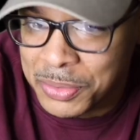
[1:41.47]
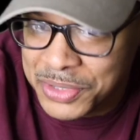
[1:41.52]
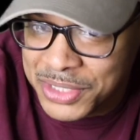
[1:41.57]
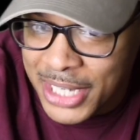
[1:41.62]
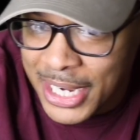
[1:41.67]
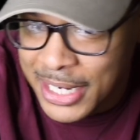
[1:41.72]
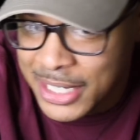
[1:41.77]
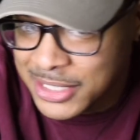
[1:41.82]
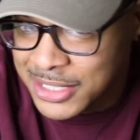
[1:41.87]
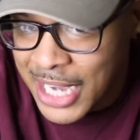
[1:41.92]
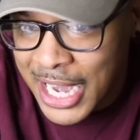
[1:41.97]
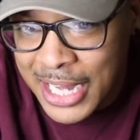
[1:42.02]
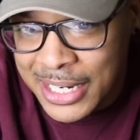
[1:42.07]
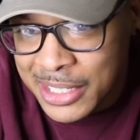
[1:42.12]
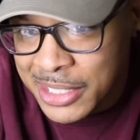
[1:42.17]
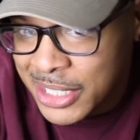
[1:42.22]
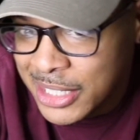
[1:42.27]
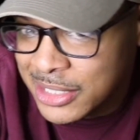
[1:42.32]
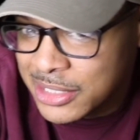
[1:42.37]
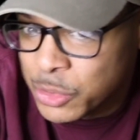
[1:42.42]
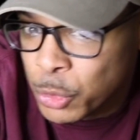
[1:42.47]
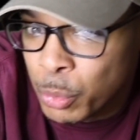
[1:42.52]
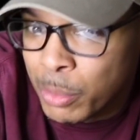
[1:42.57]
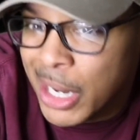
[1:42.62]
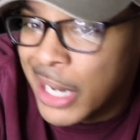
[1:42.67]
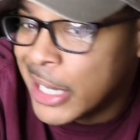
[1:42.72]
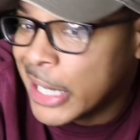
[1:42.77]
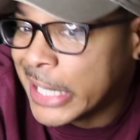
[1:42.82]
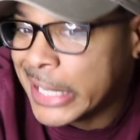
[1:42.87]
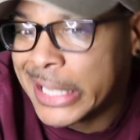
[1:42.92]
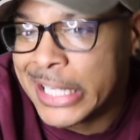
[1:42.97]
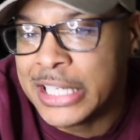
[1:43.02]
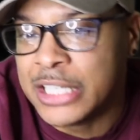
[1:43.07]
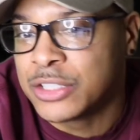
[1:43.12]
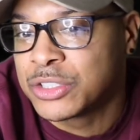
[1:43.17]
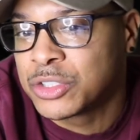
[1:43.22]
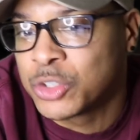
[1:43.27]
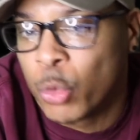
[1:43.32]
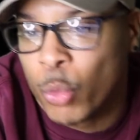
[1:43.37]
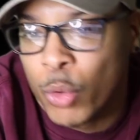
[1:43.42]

what I'm saying? He's gotten into about at least